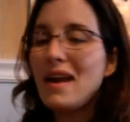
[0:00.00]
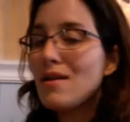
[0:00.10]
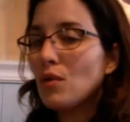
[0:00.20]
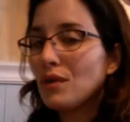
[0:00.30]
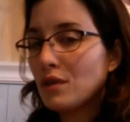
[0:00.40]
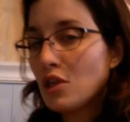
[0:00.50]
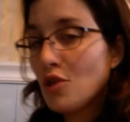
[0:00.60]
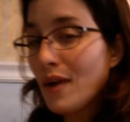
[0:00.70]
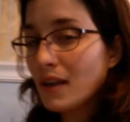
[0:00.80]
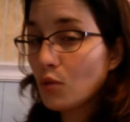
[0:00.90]
equals
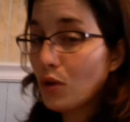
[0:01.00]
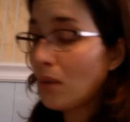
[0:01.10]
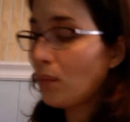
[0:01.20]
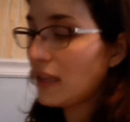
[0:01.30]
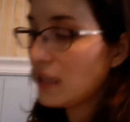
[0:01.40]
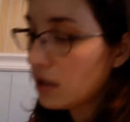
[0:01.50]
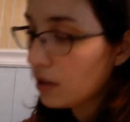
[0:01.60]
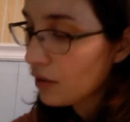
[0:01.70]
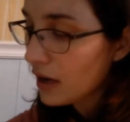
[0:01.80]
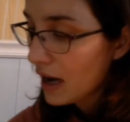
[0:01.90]
2x squared plus
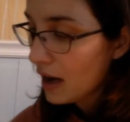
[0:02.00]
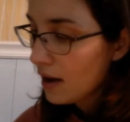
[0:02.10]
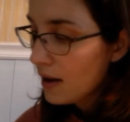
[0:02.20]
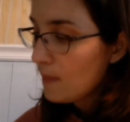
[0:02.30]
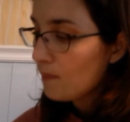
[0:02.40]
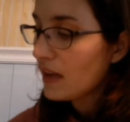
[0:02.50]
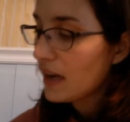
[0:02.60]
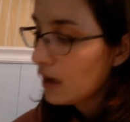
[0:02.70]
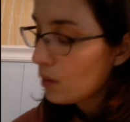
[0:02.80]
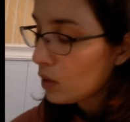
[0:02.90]
3,
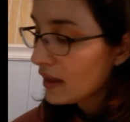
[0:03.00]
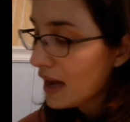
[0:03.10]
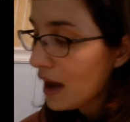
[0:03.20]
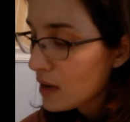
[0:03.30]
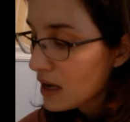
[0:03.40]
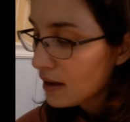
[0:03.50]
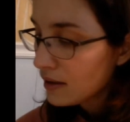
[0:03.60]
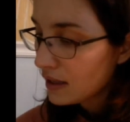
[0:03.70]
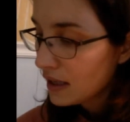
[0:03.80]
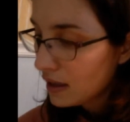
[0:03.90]
then what that
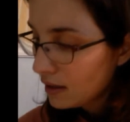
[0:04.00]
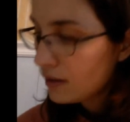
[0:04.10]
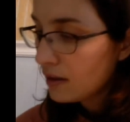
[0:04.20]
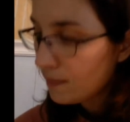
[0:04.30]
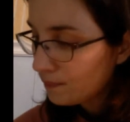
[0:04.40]
means is